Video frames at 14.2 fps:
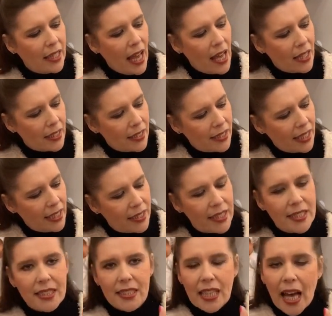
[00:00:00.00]
the
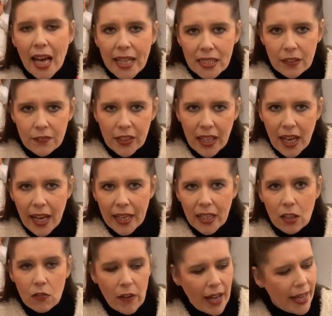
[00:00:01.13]
size of the eye
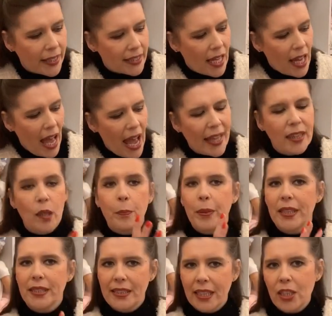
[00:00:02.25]
correct and the
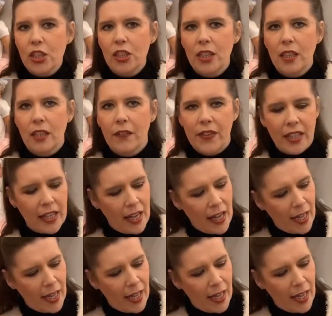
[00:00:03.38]
positioning of the